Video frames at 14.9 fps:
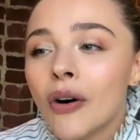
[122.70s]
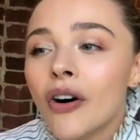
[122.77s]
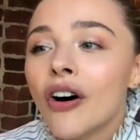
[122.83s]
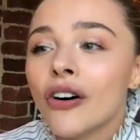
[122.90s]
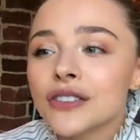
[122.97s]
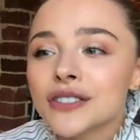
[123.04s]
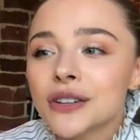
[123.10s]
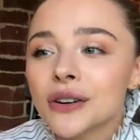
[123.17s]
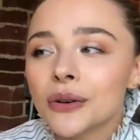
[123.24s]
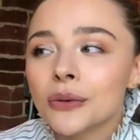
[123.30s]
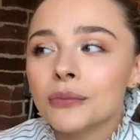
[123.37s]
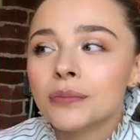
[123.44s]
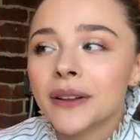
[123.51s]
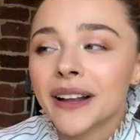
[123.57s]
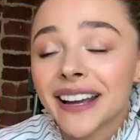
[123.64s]

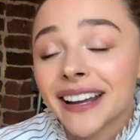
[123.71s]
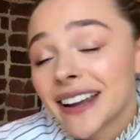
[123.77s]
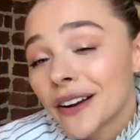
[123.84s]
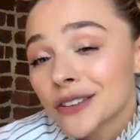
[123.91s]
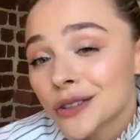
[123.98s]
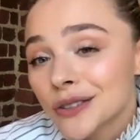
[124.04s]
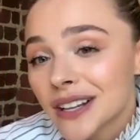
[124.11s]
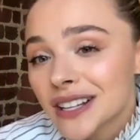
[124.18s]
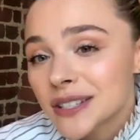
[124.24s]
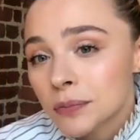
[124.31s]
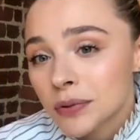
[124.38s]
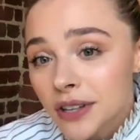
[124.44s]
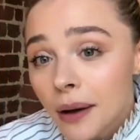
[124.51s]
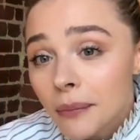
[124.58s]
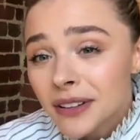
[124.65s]
also playing a character that's
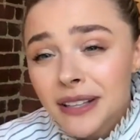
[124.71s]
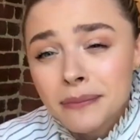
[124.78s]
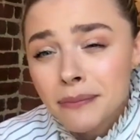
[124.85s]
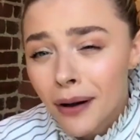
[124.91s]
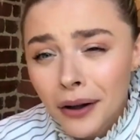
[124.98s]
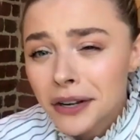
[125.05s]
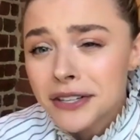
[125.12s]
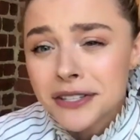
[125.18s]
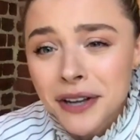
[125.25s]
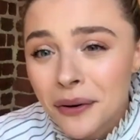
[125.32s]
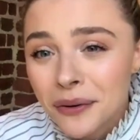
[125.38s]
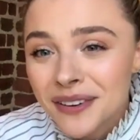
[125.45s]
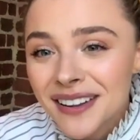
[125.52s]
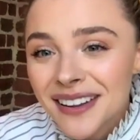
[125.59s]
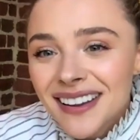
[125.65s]
predominantly
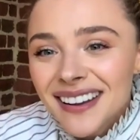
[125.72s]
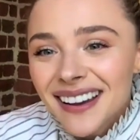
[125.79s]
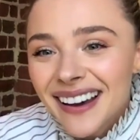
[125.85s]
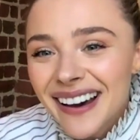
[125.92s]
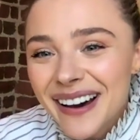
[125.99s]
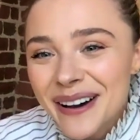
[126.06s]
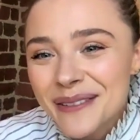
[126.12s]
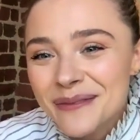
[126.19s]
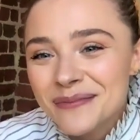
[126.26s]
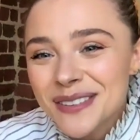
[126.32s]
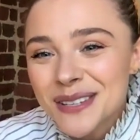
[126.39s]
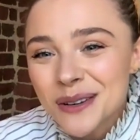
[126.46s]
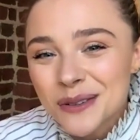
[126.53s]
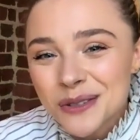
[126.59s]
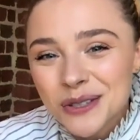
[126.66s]
monotone. Um,
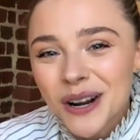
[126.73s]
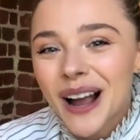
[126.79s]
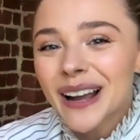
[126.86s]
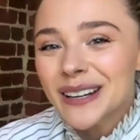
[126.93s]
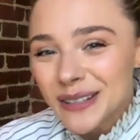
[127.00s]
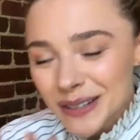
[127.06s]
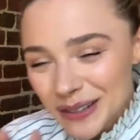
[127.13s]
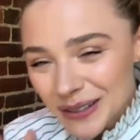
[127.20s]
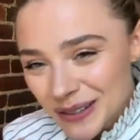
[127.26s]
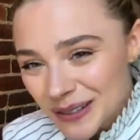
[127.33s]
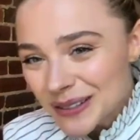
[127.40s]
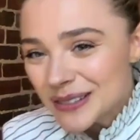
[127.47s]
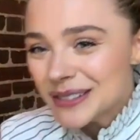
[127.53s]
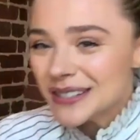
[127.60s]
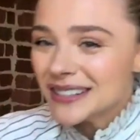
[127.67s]
so trying to
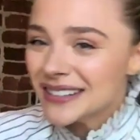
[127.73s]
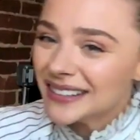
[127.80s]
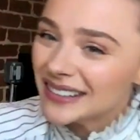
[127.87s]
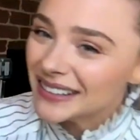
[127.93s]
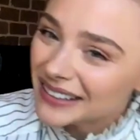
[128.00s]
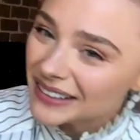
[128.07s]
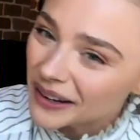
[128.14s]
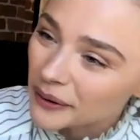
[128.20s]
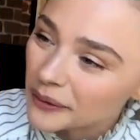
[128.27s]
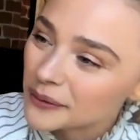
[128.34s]
to you know